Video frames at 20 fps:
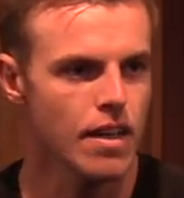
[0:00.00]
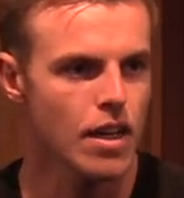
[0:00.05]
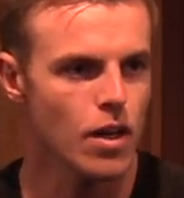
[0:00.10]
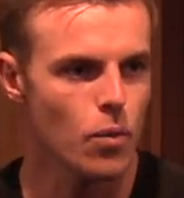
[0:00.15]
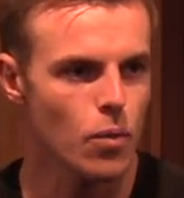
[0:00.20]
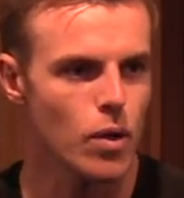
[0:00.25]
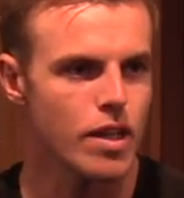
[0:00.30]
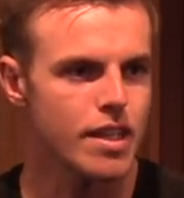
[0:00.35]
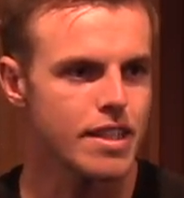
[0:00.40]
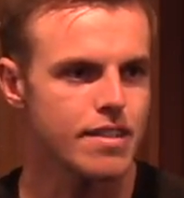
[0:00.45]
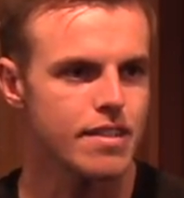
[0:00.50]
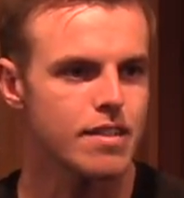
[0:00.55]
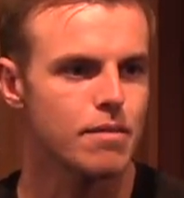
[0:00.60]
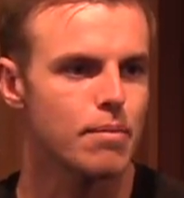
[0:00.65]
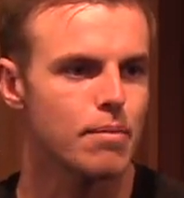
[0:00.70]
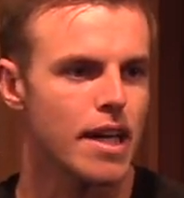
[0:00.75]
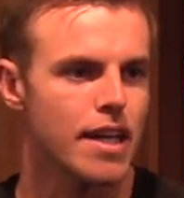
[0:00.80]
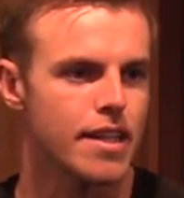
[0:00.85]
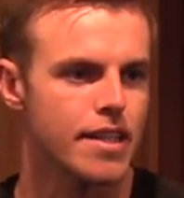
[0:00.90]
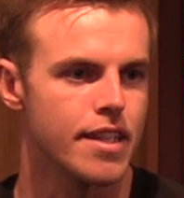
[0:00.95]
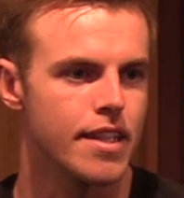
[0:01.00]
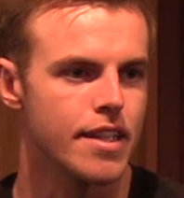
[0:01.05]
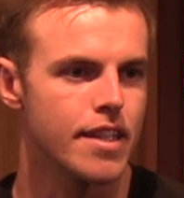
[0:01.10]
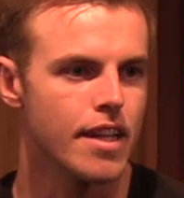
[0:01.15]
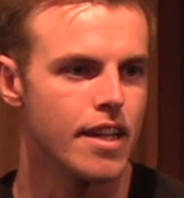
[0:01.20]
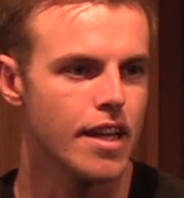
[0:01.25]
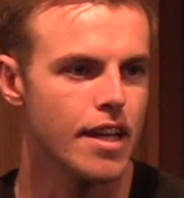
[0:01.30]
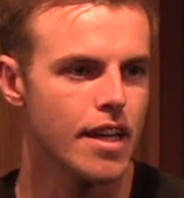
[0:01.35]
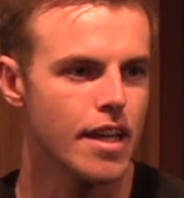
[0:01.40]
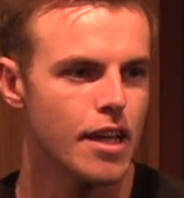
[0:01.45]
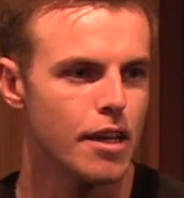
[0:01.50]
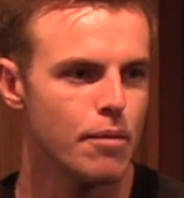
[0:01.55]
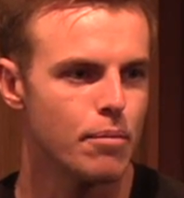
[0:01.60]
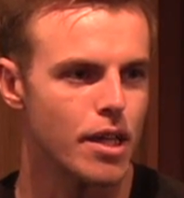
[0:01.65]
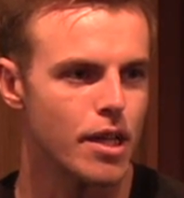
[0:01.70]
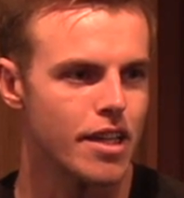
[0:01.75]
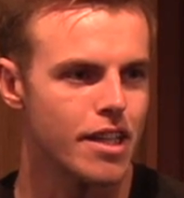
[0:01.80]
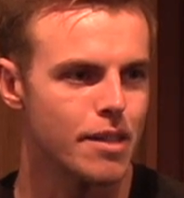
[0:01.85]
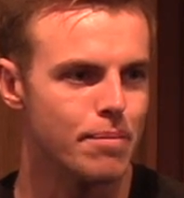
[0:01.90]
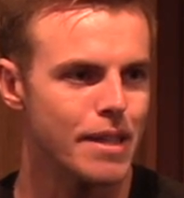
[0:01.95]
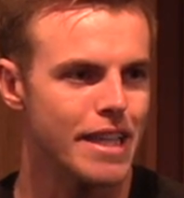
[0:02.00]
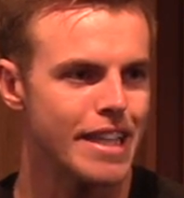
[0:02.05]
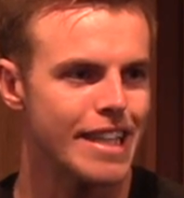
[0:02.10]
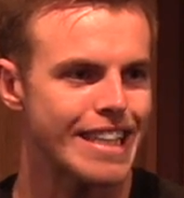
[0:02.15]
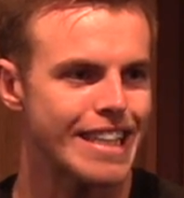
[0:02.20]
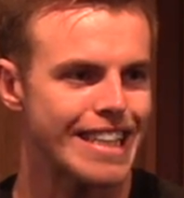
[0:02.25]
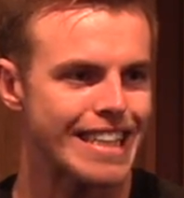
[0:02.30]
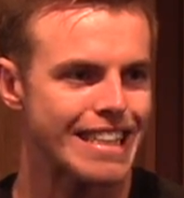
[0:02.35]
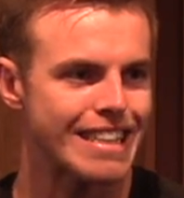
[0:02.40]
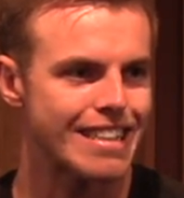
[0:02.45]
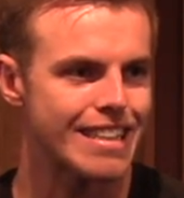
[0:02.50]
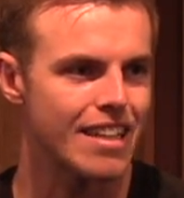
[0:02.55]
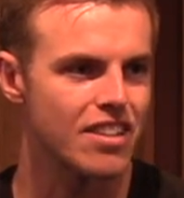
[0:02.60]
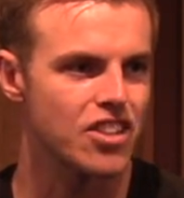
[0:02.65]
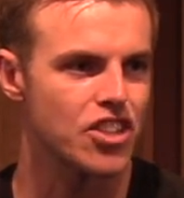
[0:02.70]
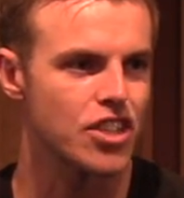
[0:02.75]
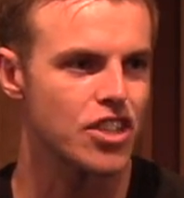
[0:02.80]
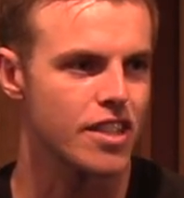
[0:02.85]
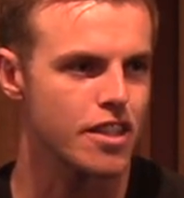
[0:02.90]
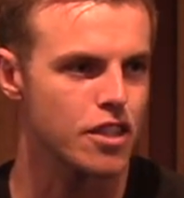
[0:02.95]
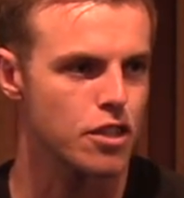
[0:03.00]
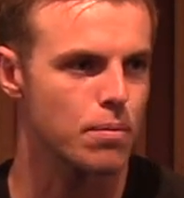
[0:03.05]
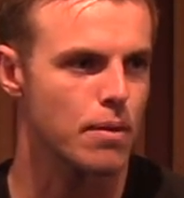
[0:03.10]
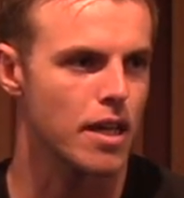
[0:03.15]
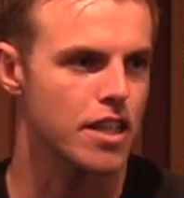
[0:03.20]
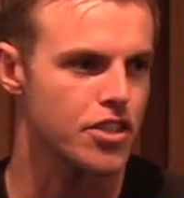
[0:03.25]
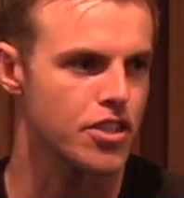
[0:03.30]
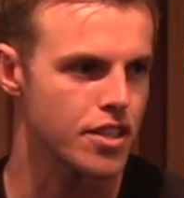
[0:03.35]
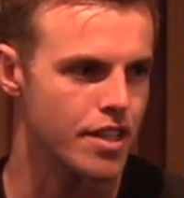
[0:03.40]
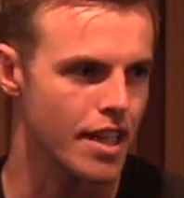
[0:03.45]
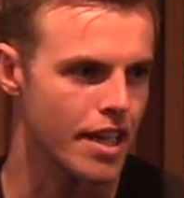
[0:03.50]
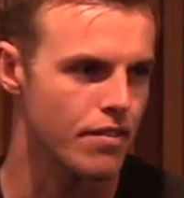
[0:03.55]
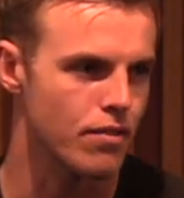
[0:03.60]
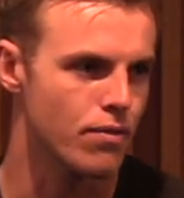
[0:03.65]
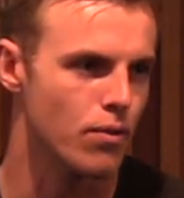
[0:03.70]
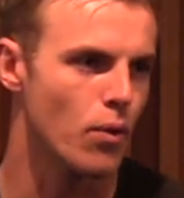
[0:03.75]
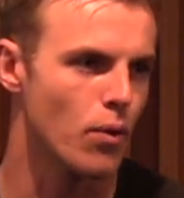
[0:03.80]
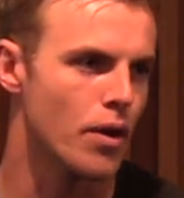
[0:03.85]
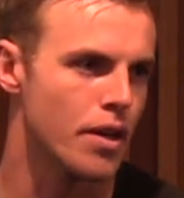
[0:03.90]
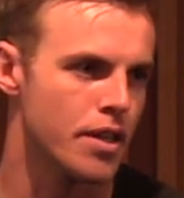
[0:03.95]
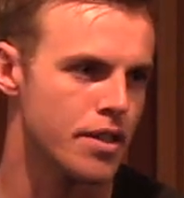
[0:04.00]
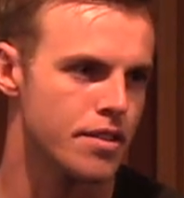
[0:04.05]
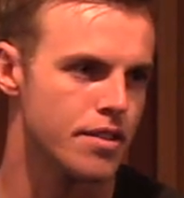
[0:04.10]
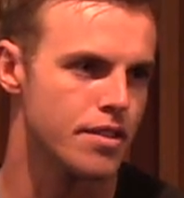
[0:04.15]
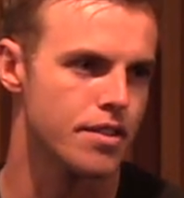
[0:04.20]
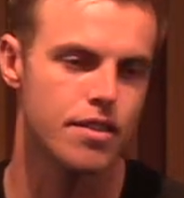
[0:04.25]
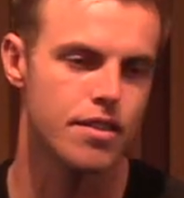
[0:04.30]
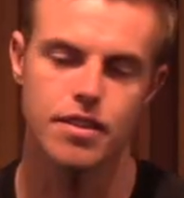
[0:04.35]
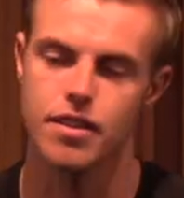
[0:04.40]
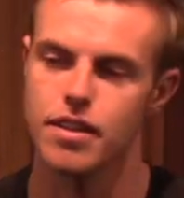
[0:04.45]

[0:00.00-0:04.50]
What is the body but an immediate extension, expression, a voice